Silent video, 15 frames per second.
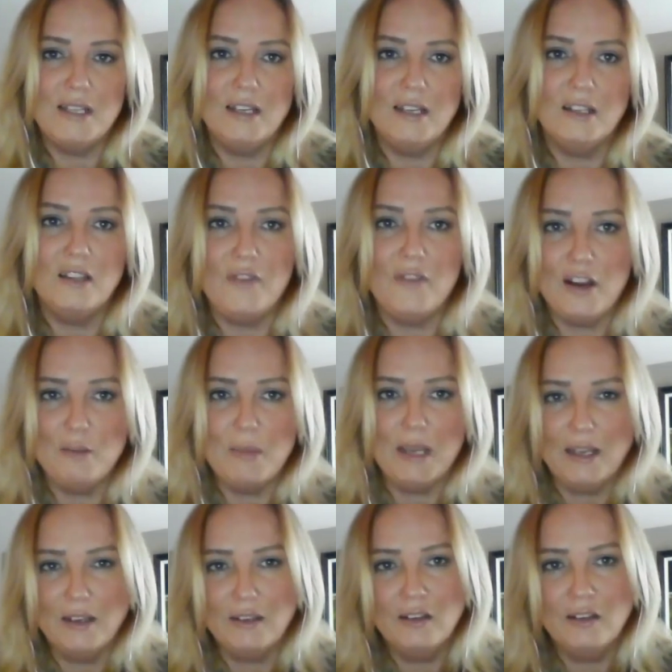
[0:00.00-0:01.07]
at the very
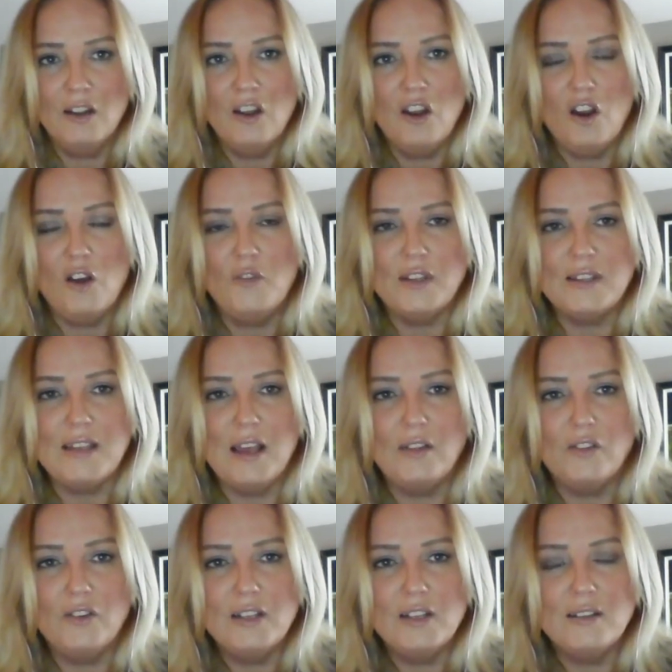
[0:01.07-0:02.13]
beginning of this
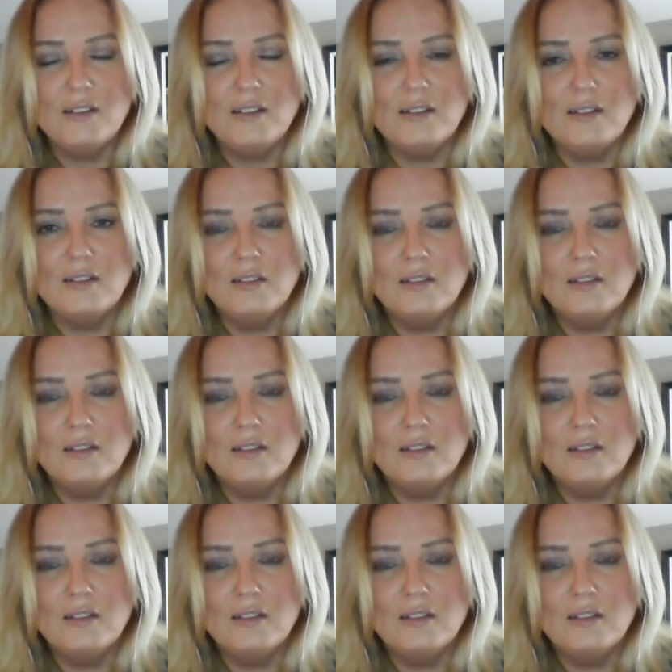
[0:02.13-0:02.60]
health crisis.